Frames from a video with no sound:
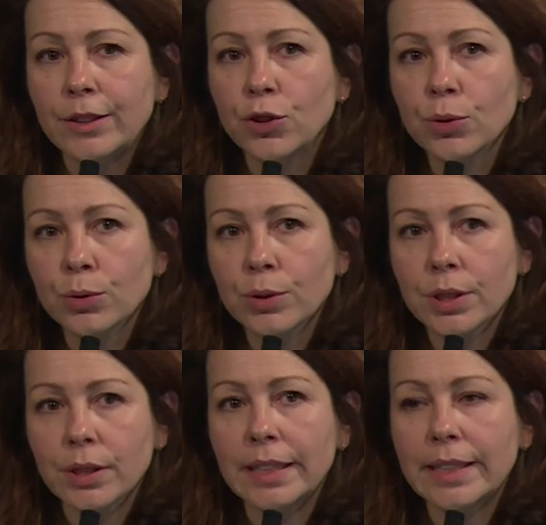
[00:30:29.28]

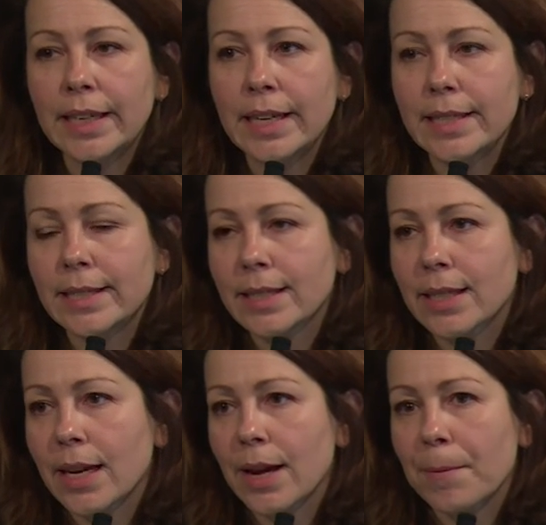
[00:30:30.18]
Don't get
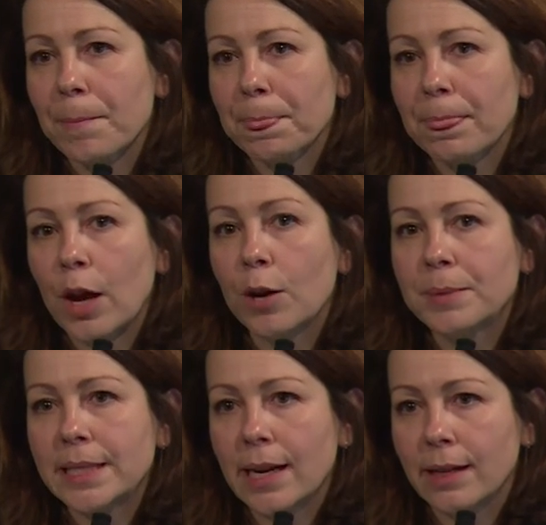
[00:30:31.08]

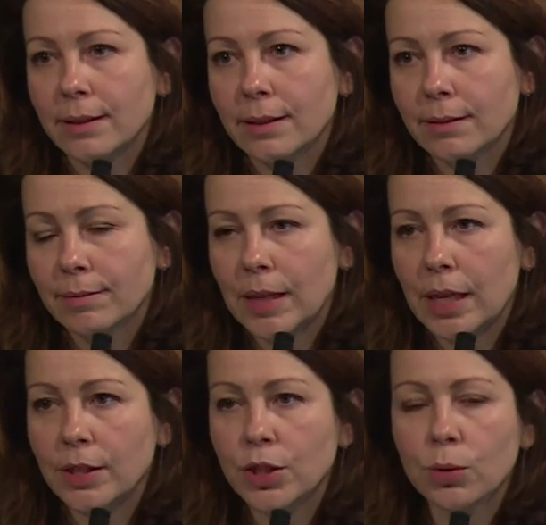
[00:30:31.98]
upset.
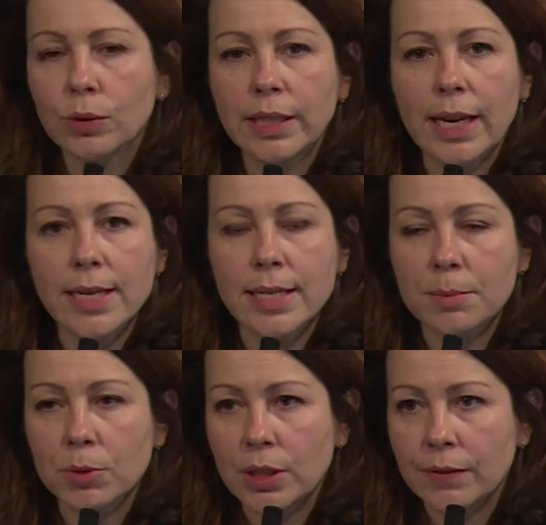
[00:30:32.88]
Don't get
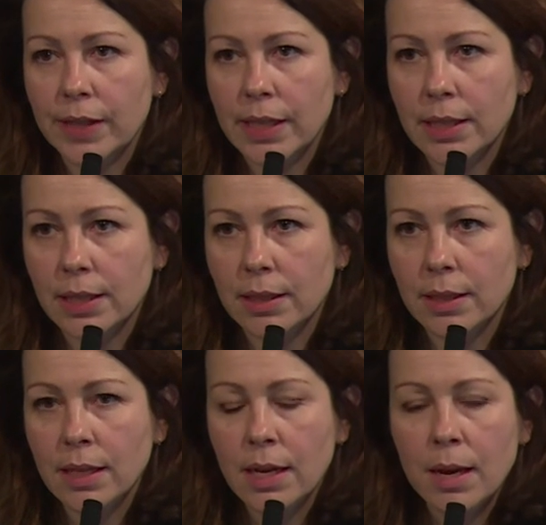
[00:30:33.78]

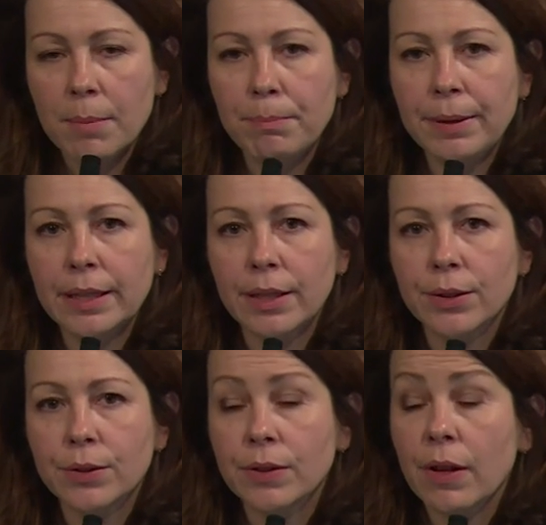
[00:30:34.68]
demotivated
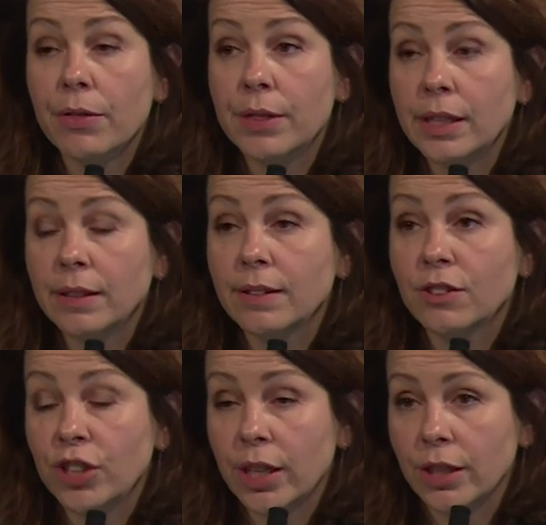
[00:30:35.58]
because things
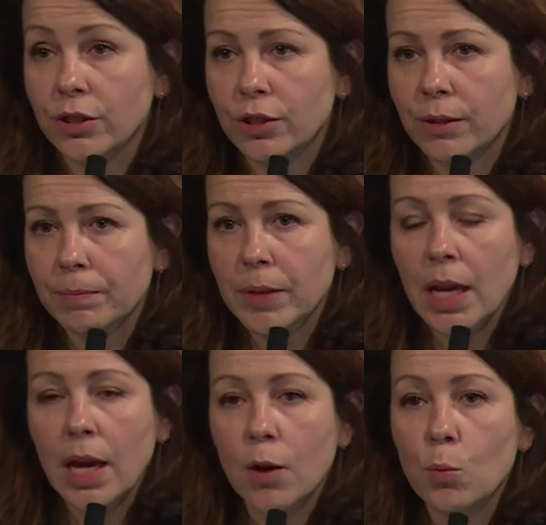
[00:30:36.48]
change.
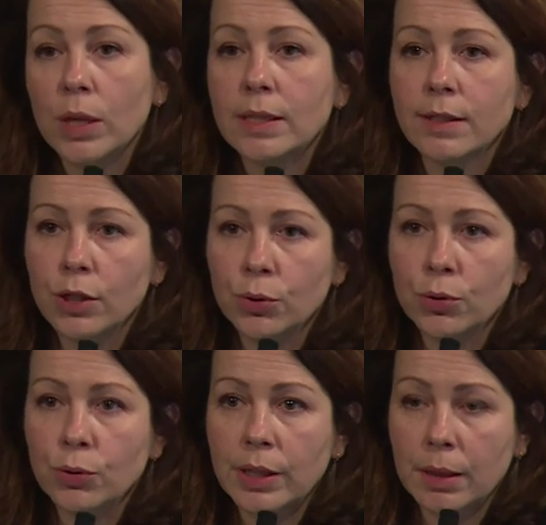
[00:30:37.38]
What's no
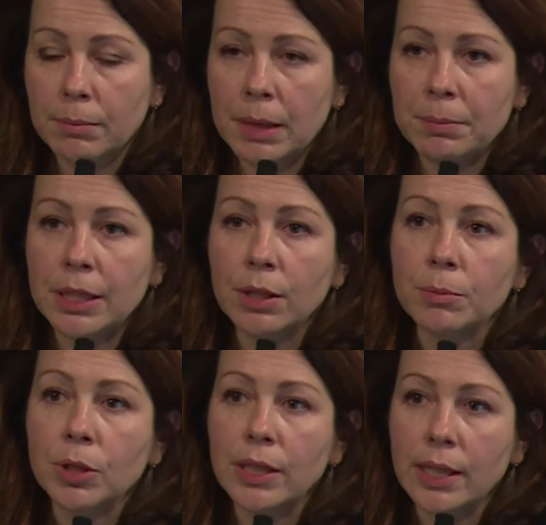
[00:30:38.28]
today may
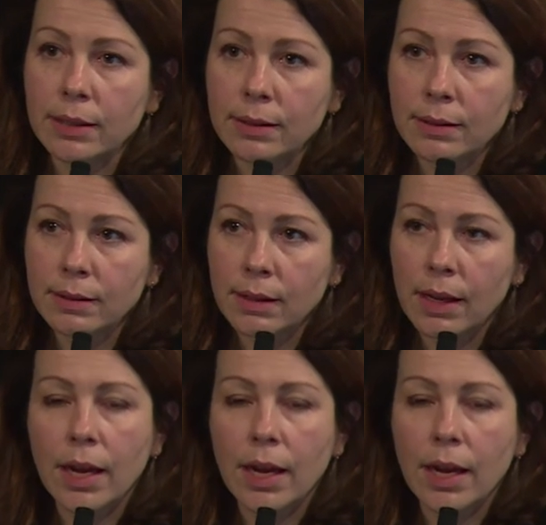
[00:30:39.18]
become a yes